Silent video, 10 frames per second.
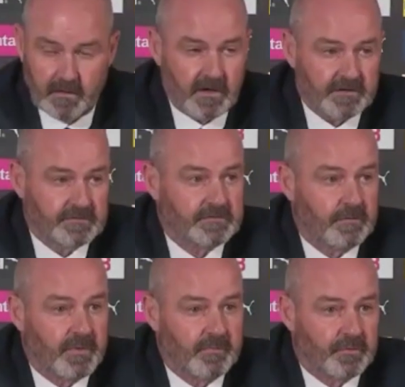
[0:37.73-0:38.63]
as
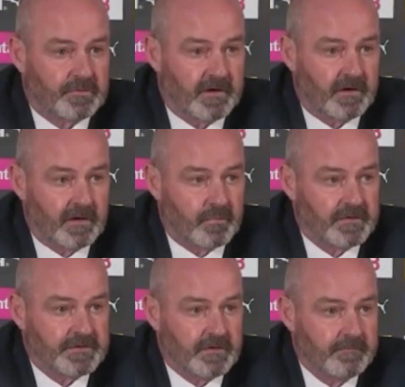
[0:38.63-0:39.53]
some people try to
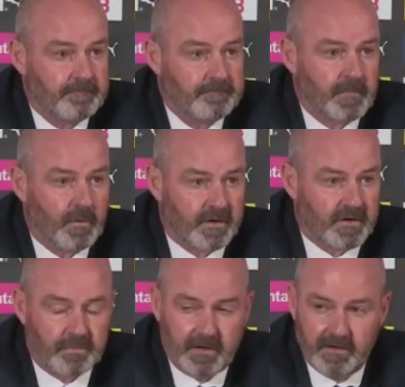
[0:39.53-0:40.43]
label us. We
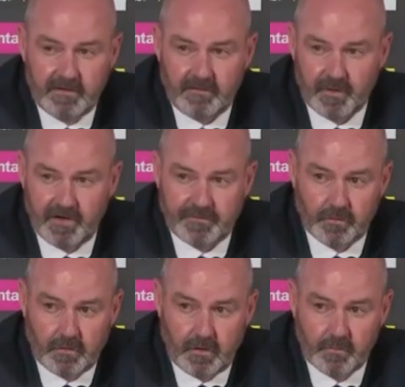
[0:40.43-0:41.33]
can play. If we have to
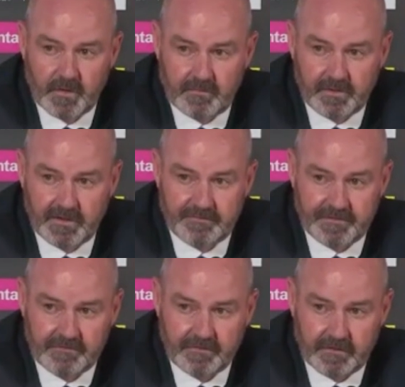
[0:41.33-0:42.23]
go long, we can play and
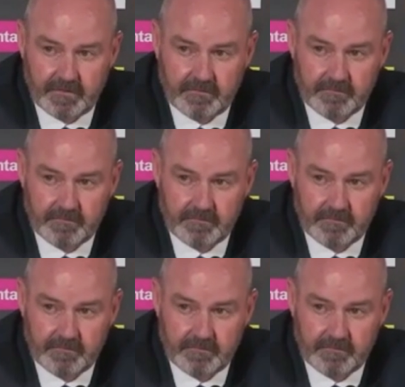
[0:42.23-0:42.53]
fight for it.